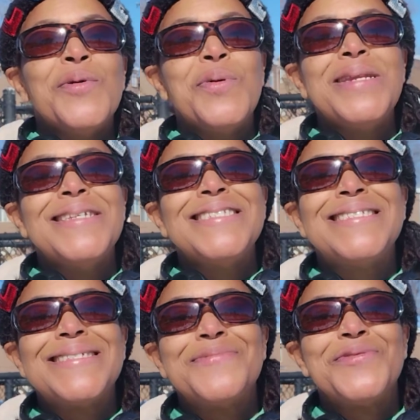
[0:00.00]
Greetings,
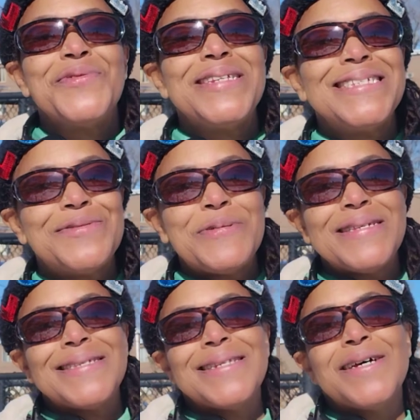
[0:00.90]
greetings,
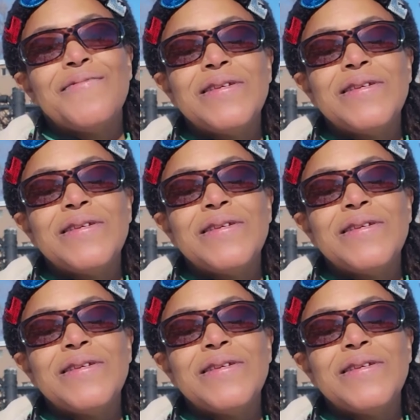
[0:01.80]
peace and love.